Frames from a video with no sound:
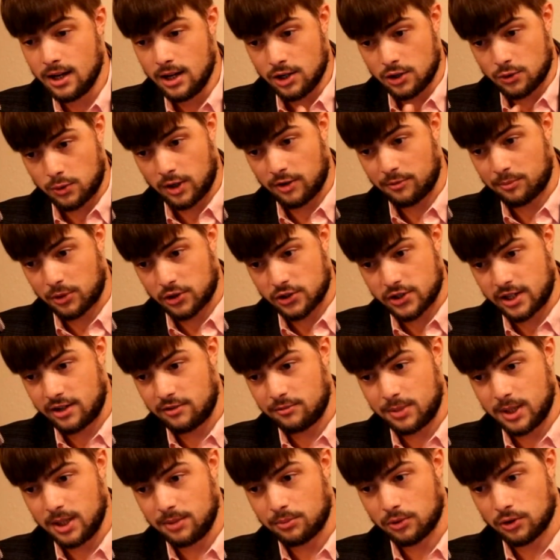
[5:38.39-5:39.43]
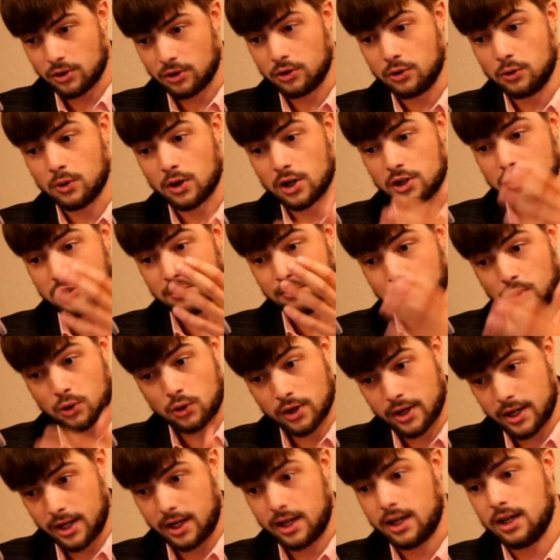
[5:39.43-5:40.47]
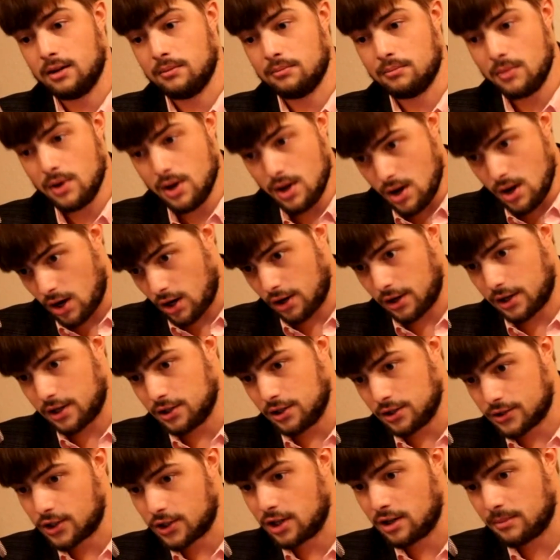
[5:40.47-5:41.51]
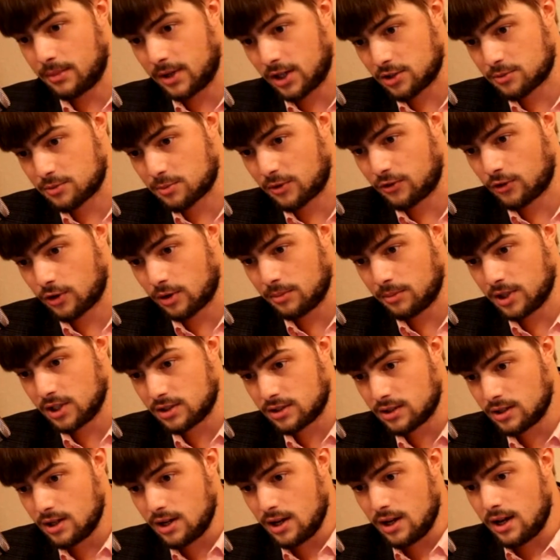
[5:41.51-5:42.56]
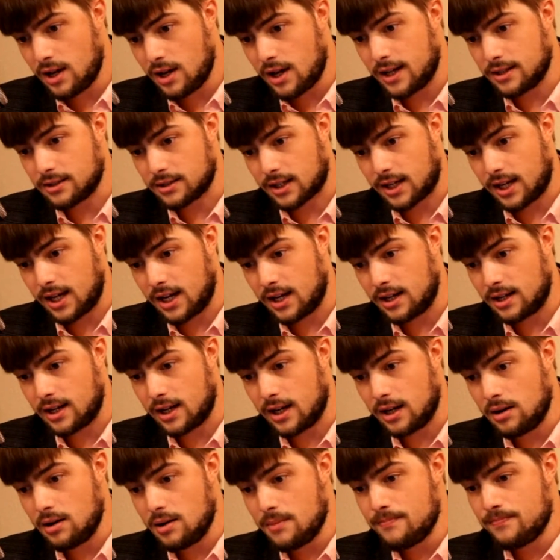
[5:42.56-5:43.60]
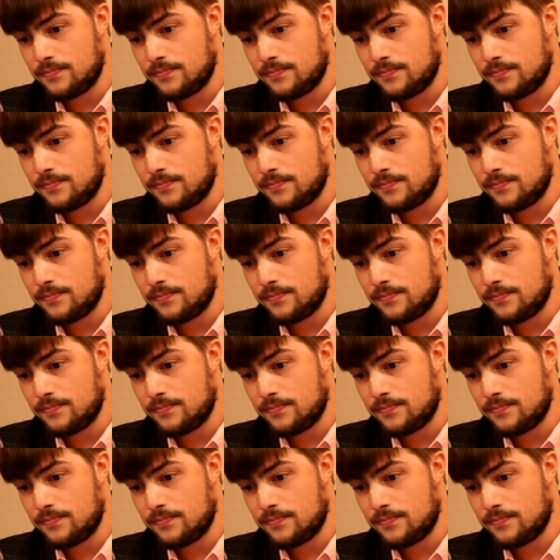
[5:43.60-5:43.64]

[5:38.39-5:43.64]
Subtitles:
12% of people who are supporting him are concerned about his performance as a candidate.